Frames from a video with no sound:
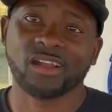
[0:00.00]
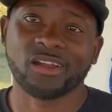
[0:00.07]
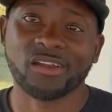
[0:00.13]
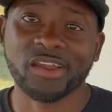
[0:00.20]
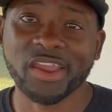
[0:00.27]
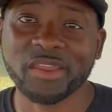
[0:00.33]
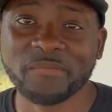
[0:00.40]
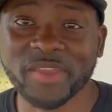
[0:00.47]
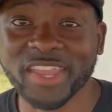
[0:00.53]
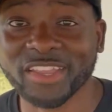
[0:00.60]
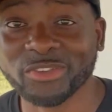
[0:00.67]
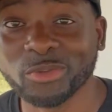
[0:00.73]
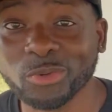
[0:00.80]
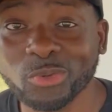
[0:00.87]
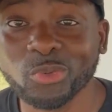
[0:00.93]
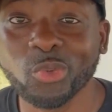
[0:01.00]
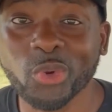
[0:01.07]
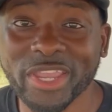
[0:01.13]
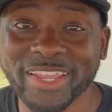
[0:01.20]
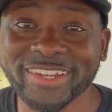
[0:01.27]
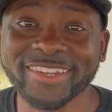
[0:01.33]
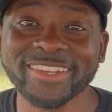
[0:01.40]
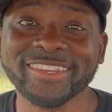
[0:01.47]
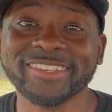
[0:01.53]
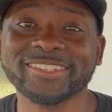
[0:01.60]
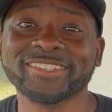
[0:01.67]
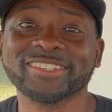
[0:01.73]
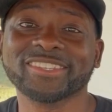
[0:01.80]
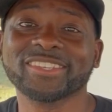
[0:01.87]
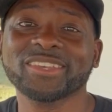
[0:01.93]
All right, man, you
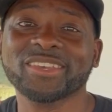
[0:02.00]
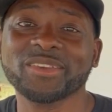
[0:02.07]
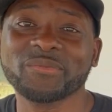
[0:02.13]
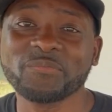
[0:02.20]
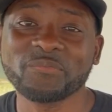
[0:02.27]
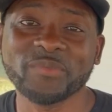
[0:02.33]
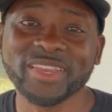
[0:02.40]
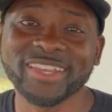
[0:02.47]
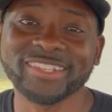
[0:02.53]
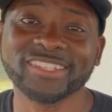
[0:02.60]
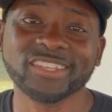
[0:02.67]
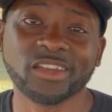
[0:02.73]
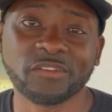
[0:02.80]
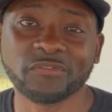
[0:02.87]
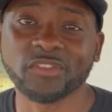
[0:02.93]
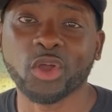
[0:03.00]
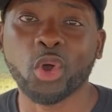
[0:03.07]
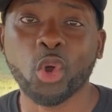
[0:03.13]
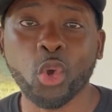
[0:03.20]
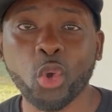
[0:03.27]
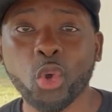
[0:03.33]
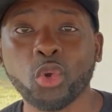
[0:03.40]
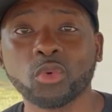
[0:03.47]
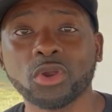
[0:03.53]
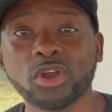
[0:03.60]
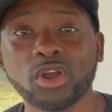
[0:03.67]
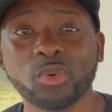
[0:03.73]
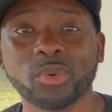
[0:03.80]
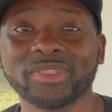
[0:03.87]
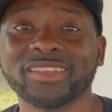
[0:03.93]
witnessed me tuft the whole
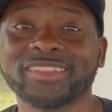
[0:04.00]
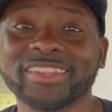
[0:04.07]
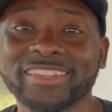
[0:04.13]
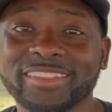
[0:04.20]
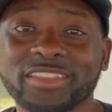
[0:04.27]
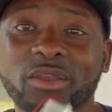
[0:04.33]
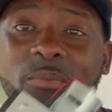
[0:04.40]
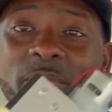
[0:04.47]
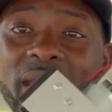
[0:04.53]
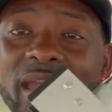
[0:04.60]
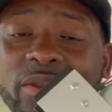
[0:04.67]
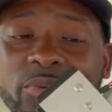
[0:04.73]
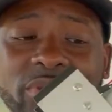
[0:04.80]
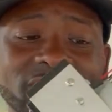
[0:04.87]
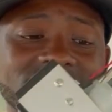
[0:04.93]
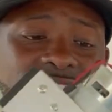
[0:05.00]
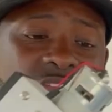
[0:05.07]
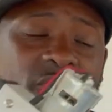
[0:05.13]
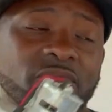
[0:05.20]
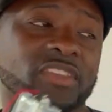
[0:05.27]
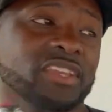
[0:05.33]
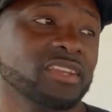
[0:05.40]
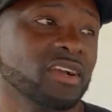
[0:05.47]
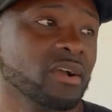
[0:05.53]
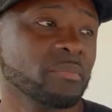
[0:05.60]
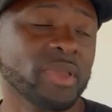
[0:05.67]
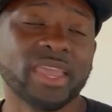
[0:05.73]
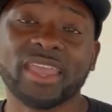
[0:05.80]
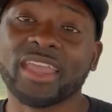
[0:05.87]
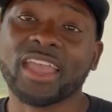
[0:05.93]
rug with the lithium battery tufting gun,
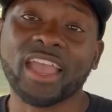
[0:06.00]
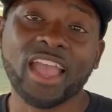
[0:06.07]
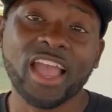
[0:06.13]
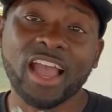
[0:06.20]
man.